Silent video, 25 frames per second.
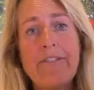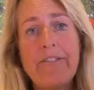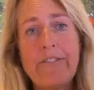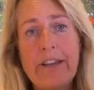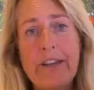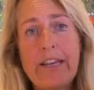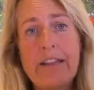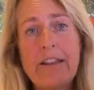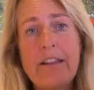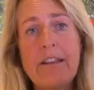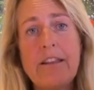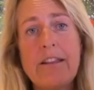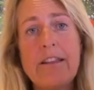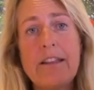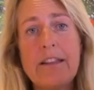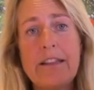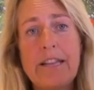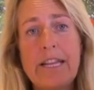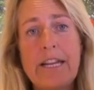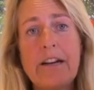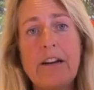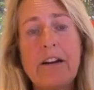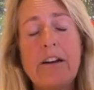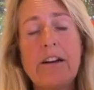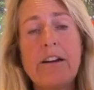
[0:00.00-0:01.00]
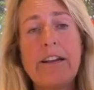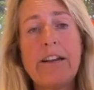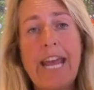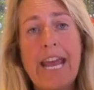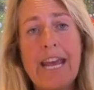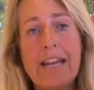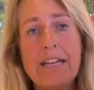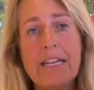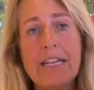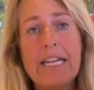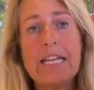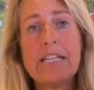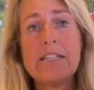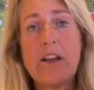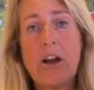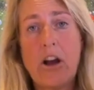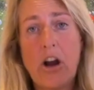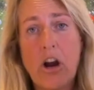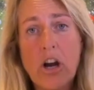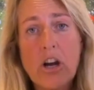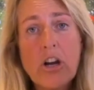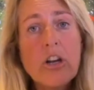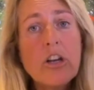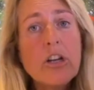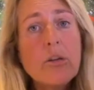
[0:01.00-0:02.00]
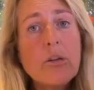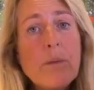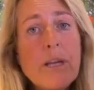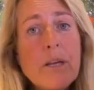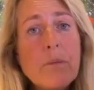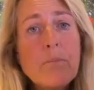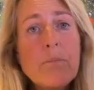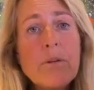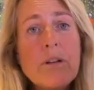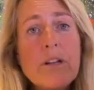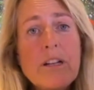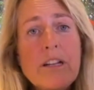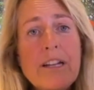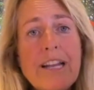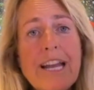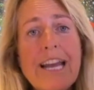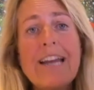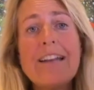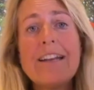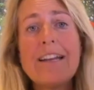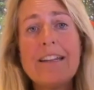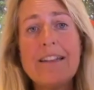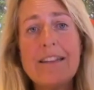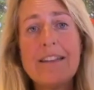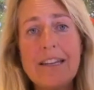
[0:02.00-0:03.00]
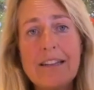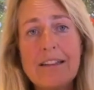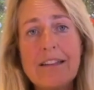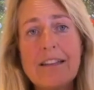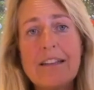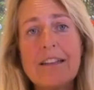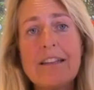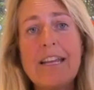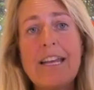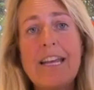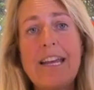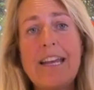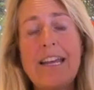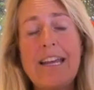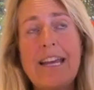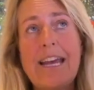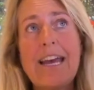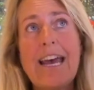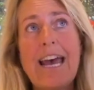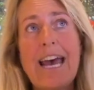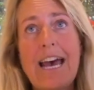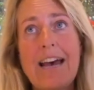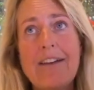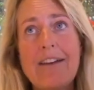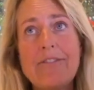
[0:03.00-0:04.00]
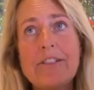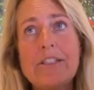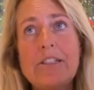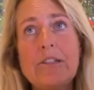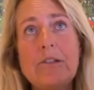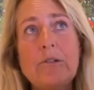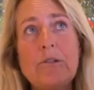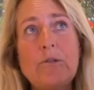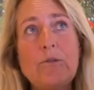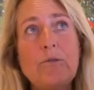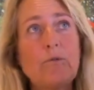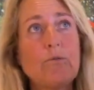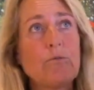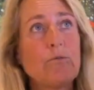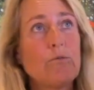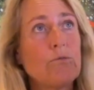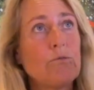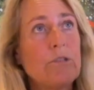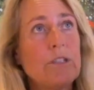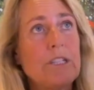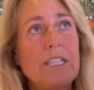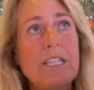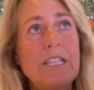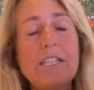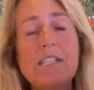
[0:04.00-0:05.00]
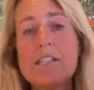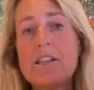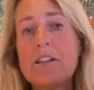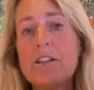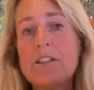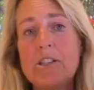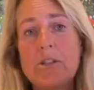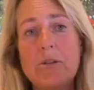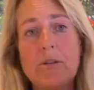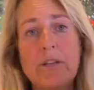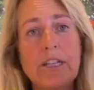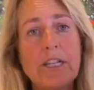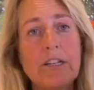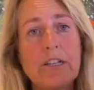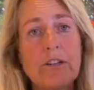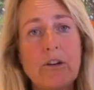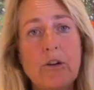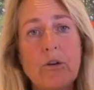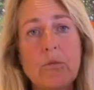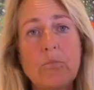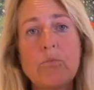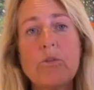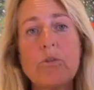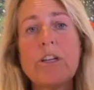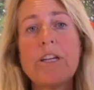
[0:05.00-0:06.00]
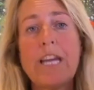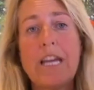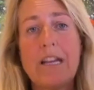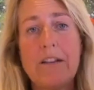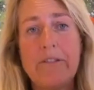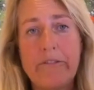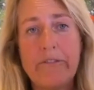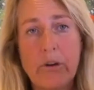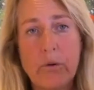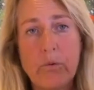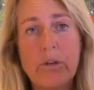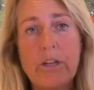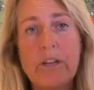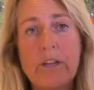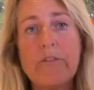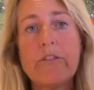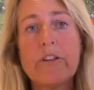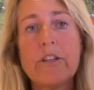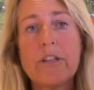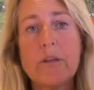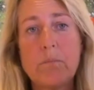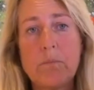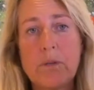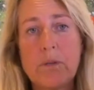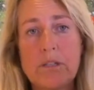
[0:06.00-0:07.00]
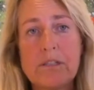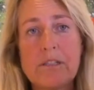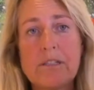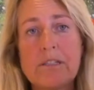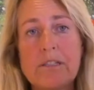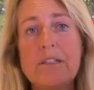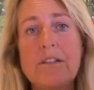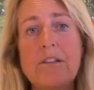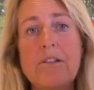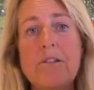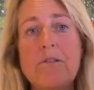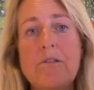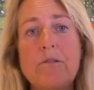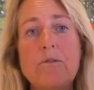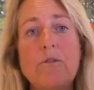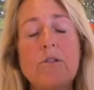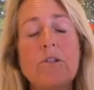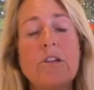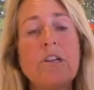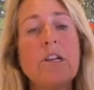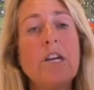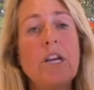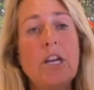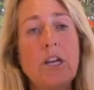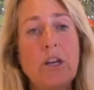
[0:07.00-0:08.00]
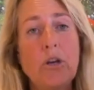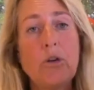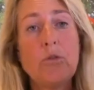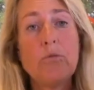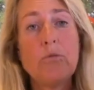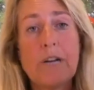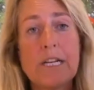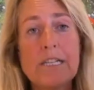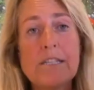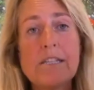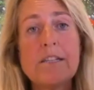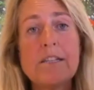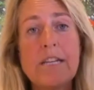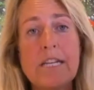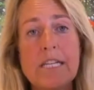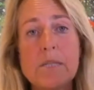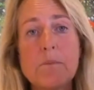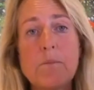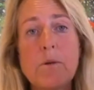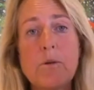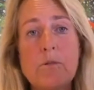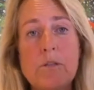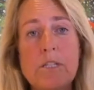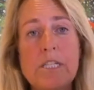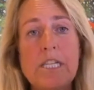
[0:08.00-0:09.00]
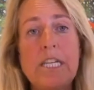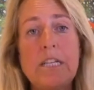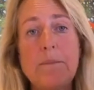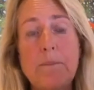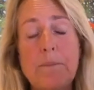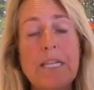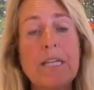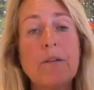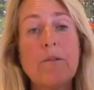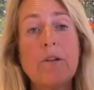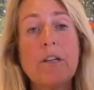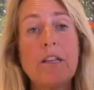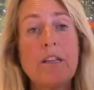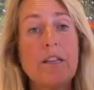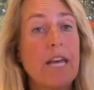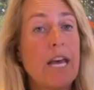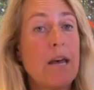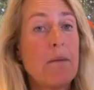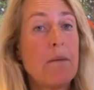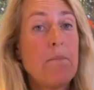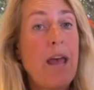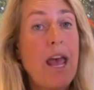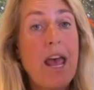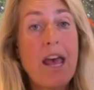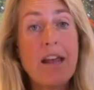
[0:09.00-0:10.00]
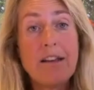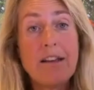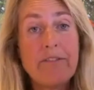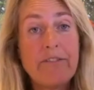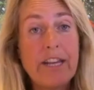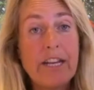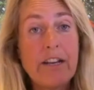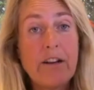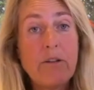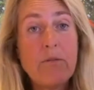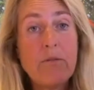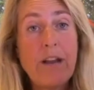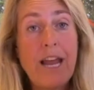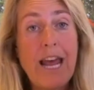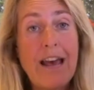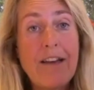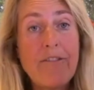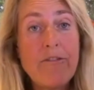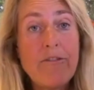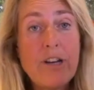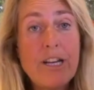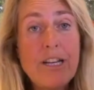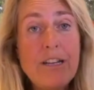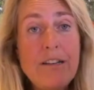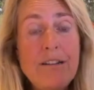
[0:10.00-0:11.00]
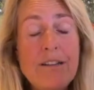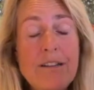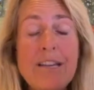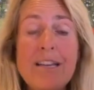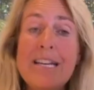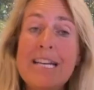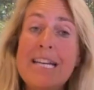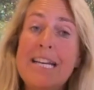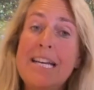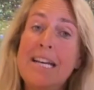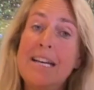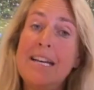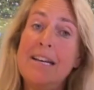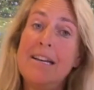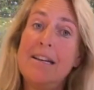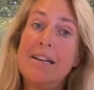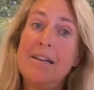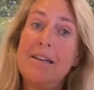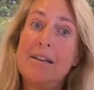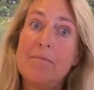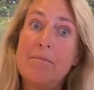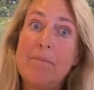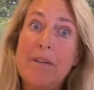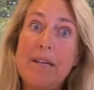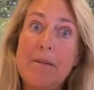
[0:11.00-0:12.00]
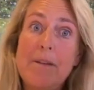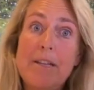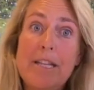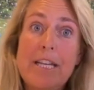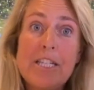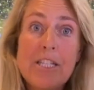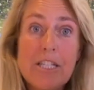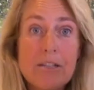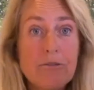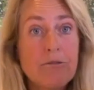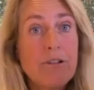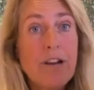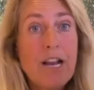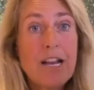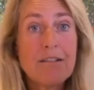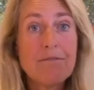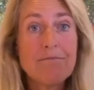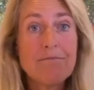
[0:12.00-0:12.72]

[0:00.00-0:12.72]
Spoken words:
faith that their candidates are good people. And I think that they have to really start doing their homework and voting for the person who resonates most deeply with them. And if they don't have one, maybe they should run.